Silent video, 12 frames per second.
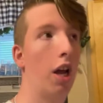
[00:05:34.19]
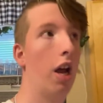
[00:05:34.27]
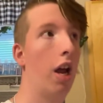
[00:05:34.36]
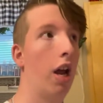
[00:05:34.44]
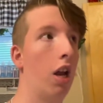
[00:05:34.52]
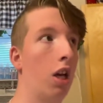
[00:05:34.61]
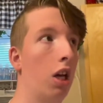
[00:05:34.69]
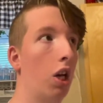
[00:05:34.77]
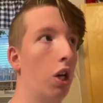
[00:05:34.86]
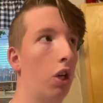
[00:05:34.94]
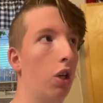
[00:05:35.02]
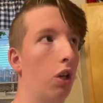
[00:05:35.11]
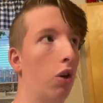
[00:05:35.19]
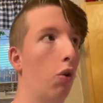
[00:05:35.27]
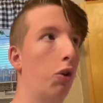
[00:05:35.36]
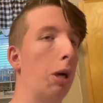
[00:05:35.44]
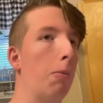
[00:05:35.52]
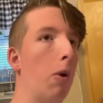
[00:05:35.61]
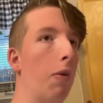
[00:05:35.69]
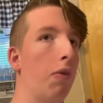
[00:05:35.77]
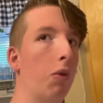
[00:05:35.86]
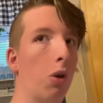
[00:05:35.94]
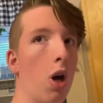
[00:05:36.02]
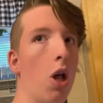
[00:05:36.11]
and dinner or supper, whatever you
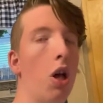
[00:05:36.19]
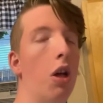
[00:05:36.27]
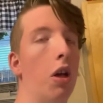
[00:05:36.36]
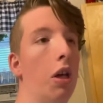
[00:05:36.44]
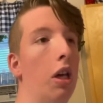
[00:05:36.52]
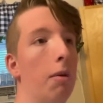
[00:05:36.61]
want to call it.